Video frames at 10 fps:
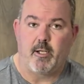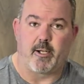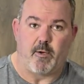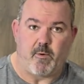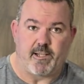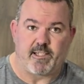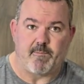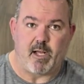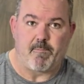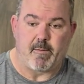You're gonna want
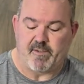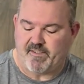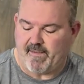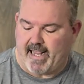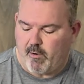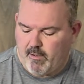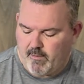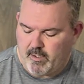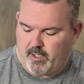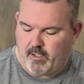some all-purpose flour.
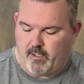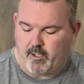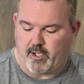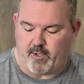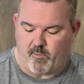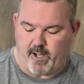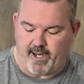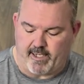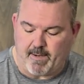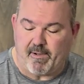You're gonna
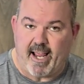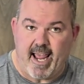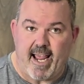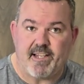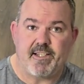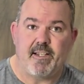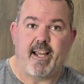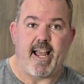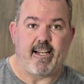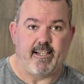want a couple of eggs
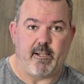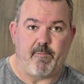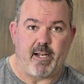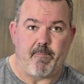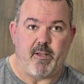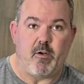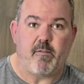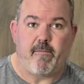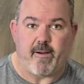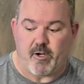and a little bit of
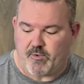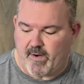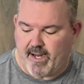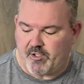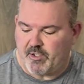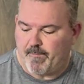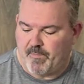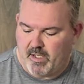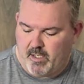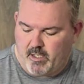milk for your drench.
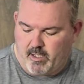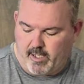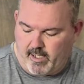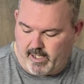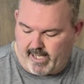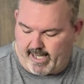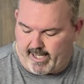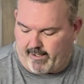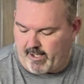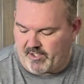
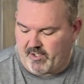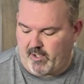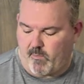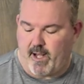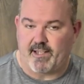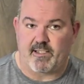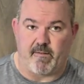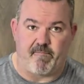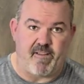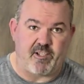You're also gonna want
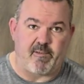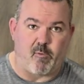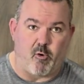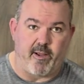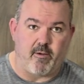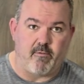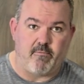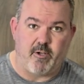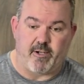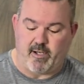some vegetable oil,
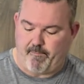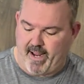cook it in